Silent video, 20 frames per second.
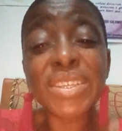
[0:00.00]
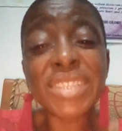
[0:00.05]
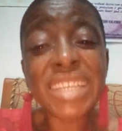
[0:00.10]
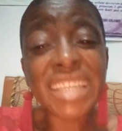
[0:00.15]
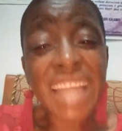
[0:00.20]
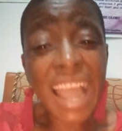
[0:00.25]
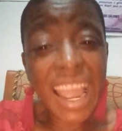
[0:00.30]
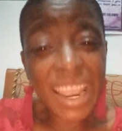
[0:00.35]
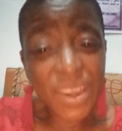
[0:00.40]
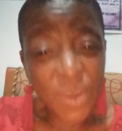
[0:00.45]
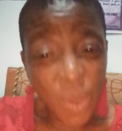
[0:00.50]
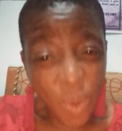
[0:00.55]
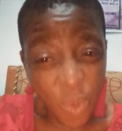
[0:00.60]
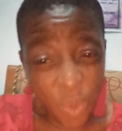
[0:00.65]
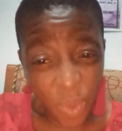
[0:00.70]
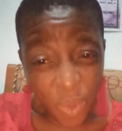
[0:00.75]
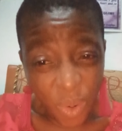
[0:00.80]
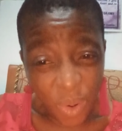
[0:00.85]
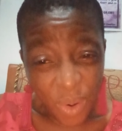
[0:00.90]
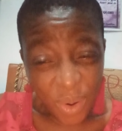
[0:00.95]
did I
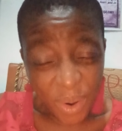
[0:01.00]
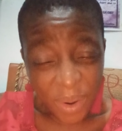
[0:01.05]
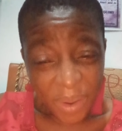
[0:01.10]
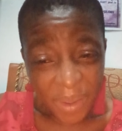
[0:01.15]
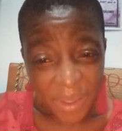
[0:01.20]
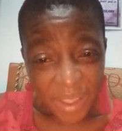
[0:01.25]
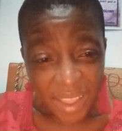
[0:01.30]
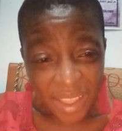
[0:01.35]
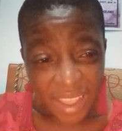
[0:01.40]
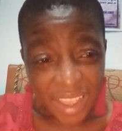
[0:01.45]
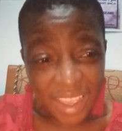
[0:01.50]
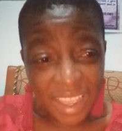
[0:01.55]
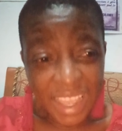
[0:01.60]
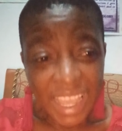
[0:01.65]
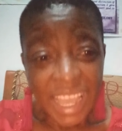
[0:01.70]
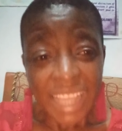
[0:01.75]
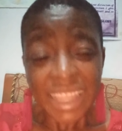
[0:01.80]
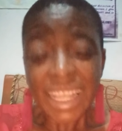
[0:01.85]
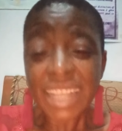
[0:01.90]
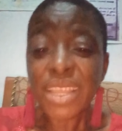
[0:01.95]
know
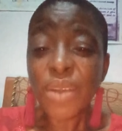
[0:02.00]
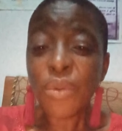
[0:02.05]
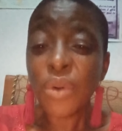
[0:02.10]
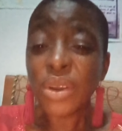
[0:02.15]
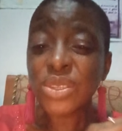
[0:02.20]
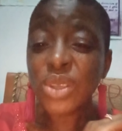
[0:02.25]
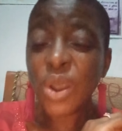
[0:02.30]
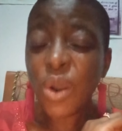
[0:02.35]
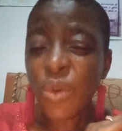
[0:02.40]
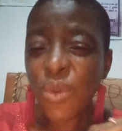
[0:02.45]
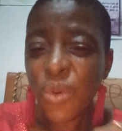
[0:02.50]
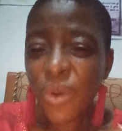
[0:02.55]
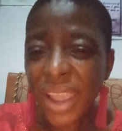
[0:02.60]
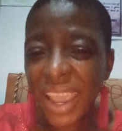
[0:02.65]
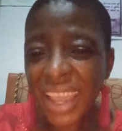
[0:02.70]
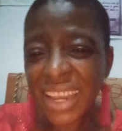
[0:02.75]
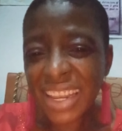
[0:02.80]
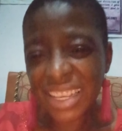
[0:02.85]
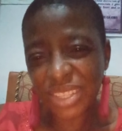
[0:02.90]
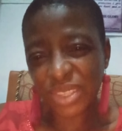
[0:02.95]
that there was
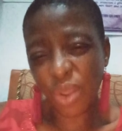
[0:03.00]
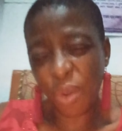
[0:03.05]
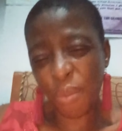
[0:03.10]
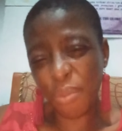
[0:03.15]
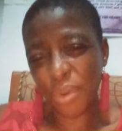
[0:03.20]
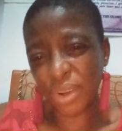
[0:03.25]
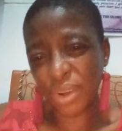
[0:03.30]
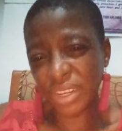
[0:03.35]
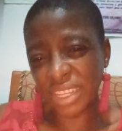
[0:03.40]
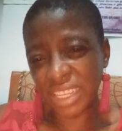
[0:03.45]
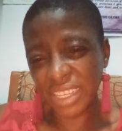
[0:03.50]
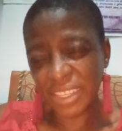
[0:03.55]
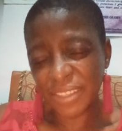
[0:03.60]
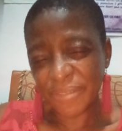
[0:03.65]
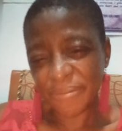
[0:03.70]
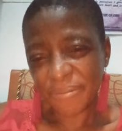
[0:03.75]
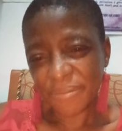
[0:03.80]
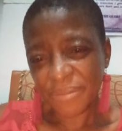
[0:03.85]
already somebody